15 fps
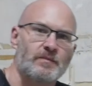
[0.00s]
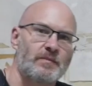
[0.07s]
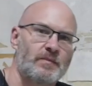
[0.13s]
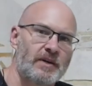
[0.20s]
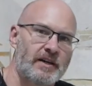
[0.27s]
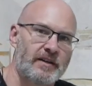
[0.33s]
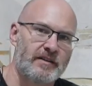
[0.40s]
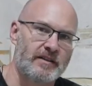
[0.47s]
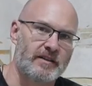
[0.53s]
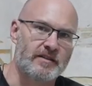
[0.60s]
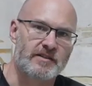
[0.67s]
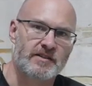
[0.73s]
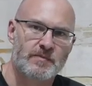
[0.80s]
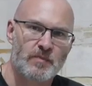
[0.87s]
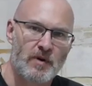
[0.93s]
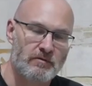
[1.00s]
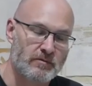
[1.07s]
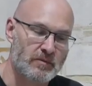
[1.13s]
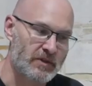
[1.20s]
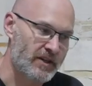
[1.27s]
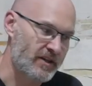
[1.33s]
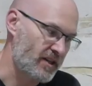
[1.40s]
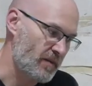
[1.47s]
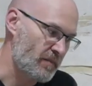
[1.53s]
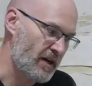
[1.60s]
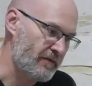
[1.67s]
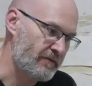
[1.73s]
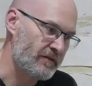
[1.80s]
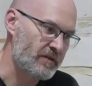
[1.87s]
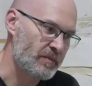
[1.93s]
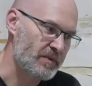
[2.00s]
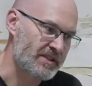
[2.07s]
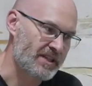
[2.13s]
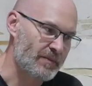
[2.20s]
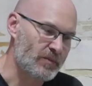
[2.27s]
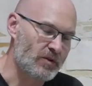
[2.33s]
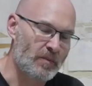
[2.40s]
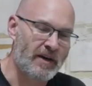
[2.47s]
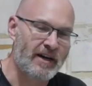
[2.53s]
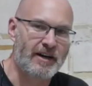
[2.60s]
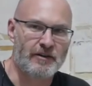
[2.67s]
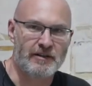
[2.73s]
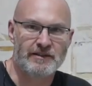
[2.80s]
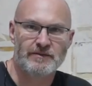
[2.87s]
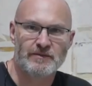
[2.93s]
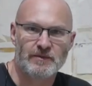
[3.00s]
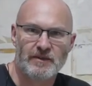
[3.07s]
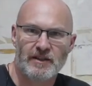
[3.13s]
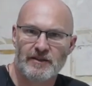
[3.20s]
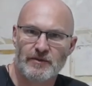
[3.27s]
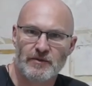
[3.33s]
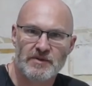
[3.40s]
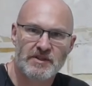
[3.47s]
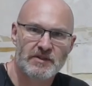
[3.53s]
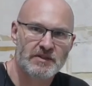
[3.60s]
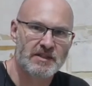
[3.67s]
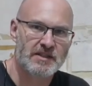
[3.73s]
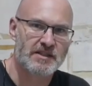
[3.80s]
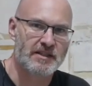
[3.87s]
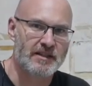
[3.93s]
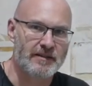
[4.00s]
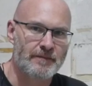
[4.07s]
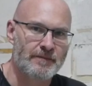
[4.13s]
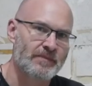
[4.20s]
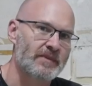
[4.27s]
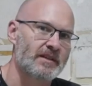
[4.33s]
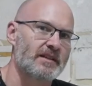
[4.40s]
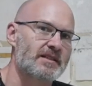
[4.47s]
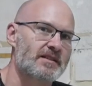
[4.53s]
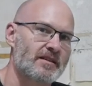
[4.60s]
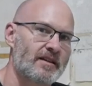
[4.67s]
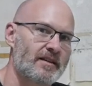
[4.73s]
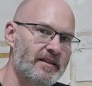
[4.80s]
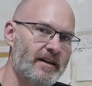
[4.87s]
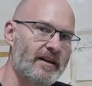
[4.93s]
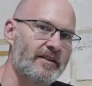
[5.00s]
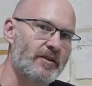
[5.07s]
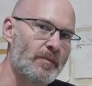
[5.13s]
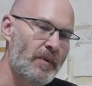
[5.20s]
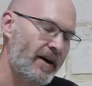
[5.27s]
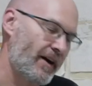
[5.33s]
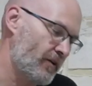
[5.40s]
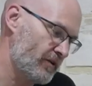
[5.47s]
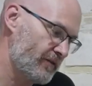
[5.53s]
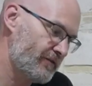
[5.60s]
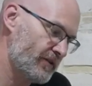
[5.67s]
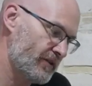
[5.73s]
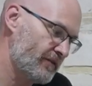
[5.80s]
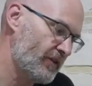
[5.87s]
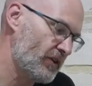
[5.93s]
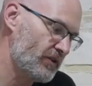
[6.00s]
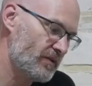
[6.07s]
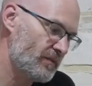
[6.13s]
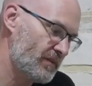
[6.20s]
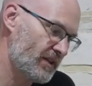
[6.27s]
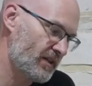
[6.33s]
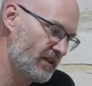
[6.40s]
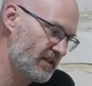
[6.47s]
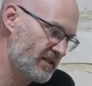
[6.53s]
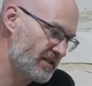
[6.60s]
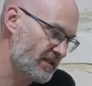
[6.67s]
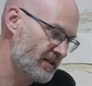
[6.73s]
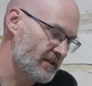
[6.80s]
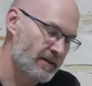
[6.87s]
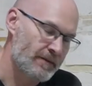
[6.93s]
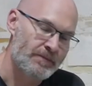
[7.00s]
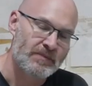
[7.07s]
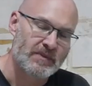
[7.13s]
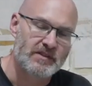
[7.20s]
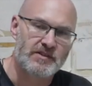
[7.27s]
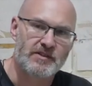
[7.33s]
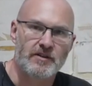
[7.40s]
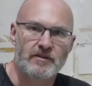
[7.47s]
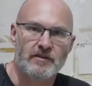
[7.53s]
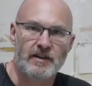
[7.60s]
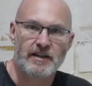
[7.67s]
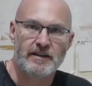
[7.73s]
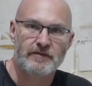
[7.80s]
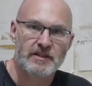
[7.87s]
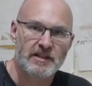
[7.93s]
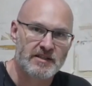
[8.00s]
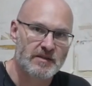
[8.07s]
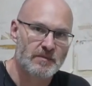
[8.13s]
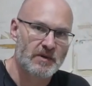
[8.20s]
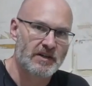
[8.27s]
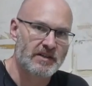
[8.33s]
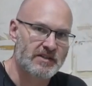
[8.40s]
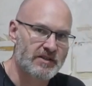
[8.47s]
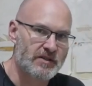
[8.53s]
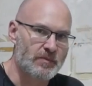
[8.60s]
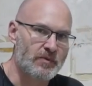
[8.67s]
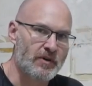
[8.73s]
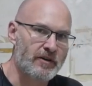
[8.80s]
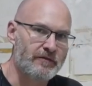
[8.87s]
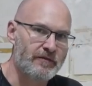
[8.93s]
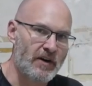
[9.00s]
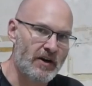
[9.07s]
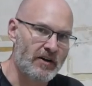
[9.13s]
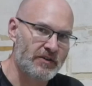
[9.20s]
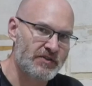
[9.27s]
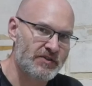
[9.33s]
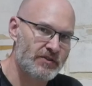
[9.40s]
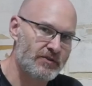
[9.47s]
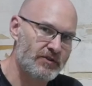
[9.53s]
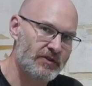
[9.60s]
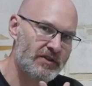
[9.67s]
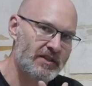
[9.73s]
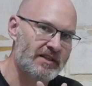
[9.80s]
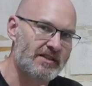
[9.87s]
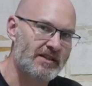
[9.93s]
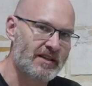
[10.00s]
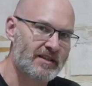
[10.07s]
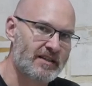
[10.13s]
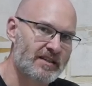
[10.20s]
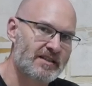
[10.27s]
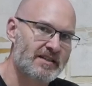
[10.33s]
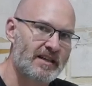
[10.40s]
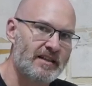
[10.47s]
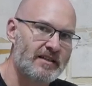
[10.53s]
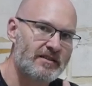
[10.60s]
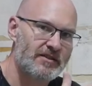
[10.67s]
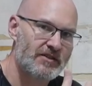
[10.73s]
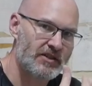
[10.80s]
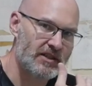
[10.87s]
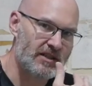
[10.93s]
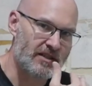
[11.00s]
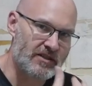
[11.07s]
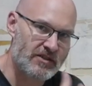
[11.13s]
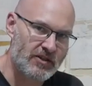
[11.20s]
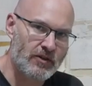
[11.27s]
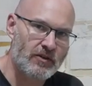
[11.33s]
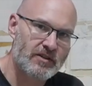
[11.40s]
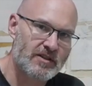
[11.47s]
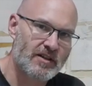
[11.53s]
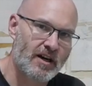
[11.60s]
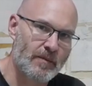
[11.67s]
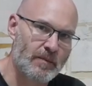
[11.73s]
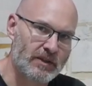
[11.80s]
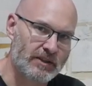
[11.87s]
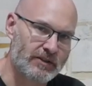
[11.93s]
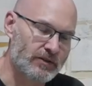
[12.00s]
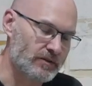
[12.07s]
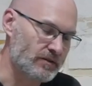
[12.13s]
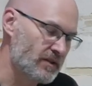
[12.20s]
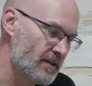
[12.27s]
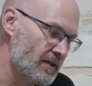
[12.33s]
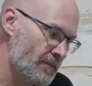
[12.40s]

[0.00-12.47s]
but it's probably only about 50% more power. And the result is that it's slightly underpowered for the volume that it is. So I've customized the profiles to do things like extend the soak time a little